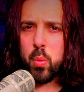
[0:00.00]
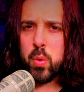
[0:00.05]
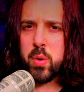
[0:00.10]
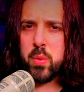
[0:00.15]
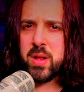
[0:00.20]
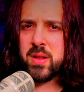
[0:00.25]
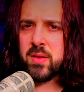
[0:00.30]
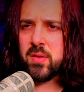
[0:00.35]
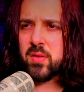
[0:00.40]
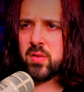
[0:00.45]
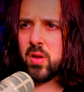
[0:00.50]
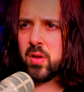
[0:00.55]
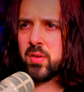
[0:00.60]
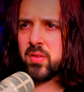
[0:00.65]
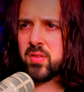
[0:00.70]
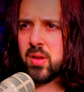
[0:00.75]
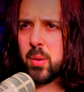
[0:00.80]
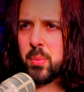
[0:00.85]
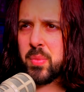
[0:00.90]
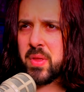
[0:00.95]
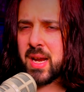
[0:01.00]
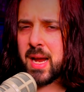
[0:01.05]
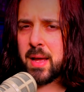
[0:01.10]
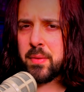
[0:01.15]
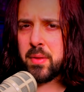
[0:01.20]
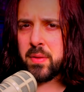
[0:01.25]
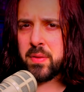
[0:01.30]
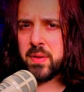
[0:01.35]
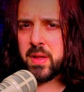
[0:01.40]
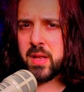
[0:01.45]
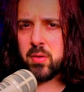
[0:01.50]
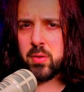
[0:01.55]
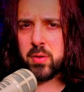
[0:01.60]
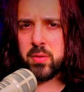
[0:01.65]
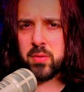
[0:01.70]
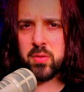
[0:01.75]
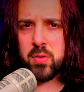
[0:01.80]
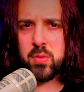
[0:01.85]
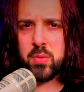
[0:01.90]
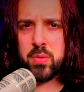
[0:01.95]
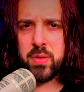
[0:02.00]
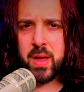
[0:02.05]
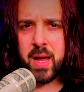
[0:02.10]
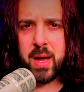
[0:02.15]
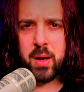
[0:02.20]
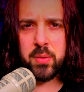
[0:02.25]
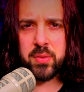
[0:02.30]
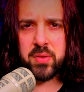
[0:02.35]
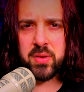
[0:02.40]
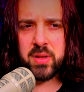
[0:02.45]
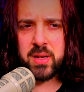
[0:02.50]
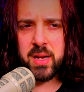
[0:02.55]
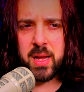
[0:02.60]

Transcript: We went and saw something at the theater in 2000.